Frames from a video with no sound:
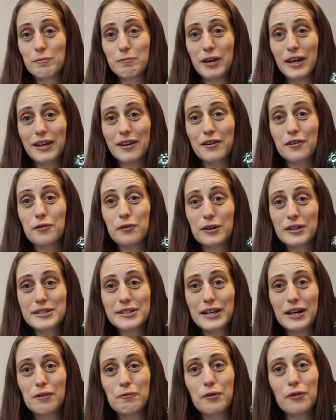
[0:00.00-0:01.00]
make a
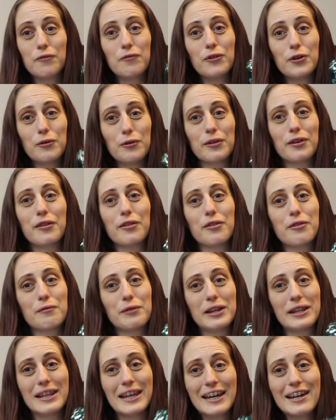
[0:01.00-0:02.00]
corset with fewer than
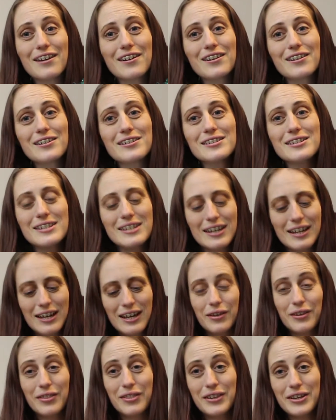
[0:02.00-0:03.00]
3 layers.
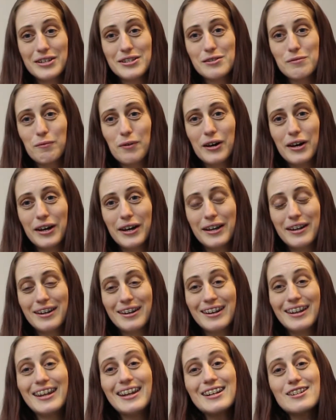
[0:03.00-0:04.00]
This
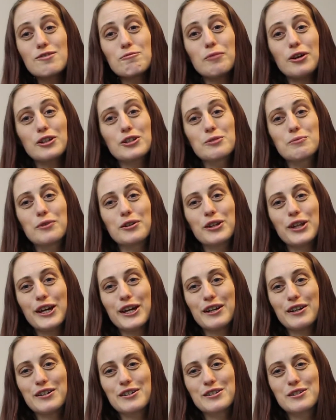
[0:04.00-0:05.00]
one needs multiple
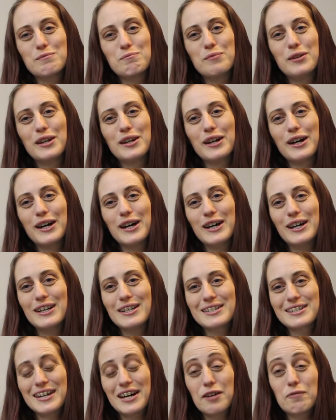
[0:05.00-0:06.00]
layers
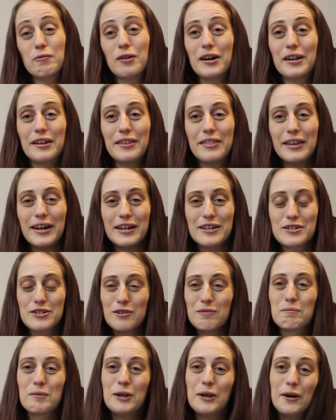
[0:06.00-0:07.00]
because I wanted that
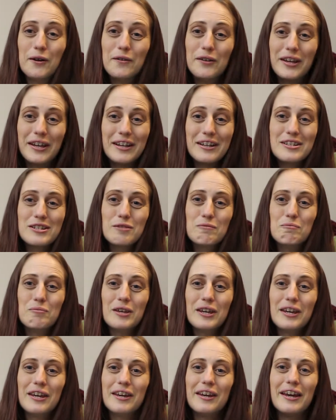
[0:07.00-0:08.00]
Dupioni to
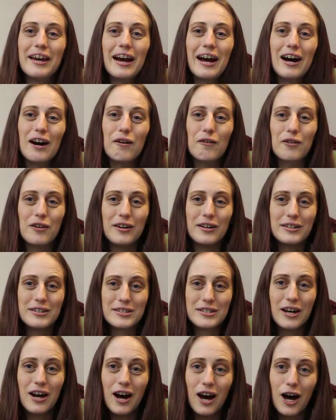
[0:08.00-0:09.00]
be out on
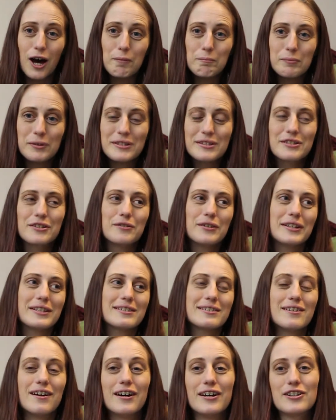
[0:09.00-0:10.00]
top, so
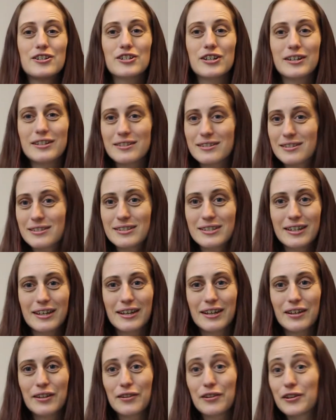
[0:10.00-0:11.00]
it's not just
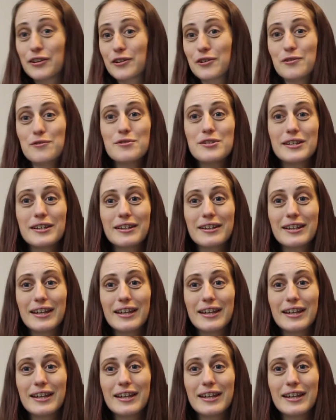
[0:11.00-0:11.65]
the coutil